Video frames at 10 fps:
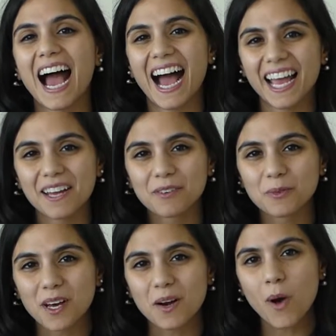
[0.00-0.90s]
Hi
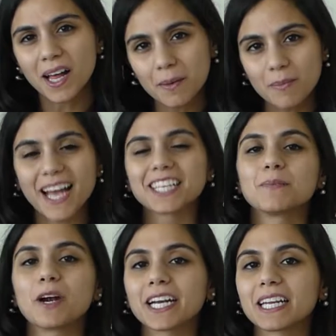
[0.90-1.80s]
everyone, and welcome back
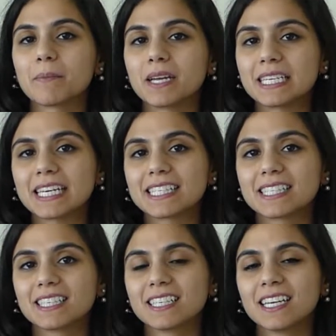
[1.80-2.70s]
to Marketing
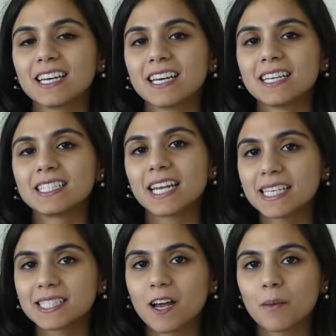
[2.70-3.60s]
Mondays.
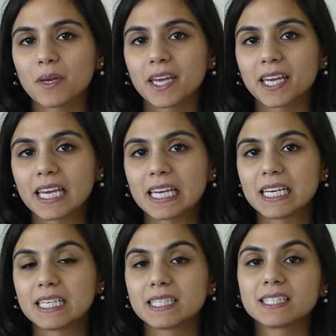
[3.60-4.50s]
Today's topic
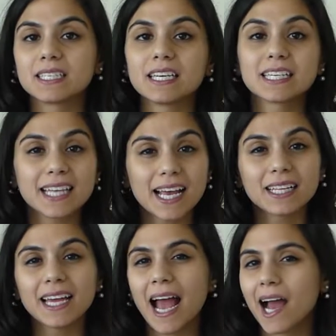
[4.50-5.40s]
is
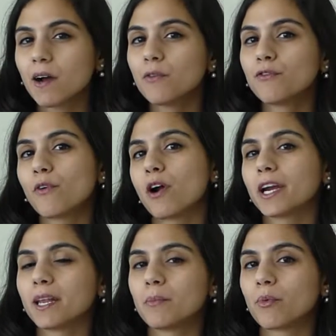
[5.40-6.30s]
exactly how far
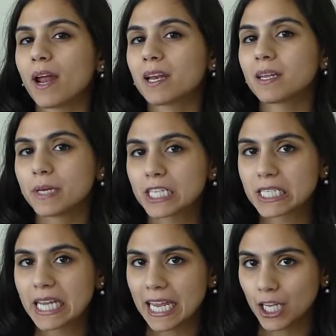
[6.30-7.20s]
can brand
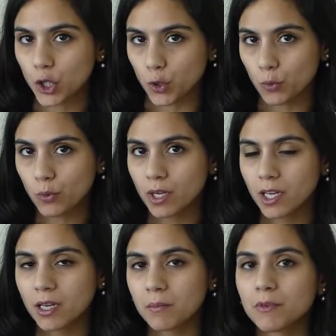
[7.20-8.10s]
image take you
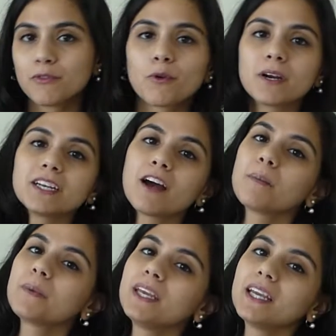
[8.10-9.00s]
before it
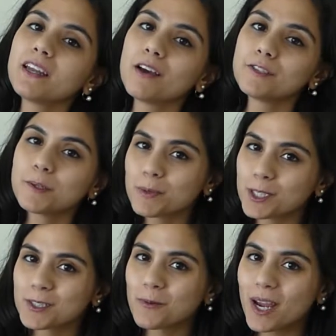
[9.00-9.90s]
not being enough to
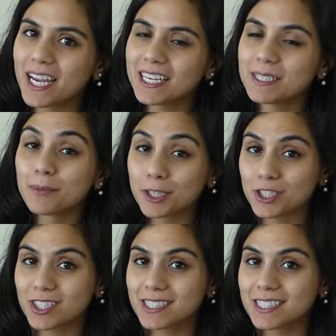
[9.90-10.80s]
persuade
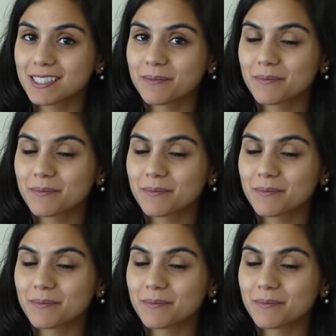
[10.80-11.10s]
purchase.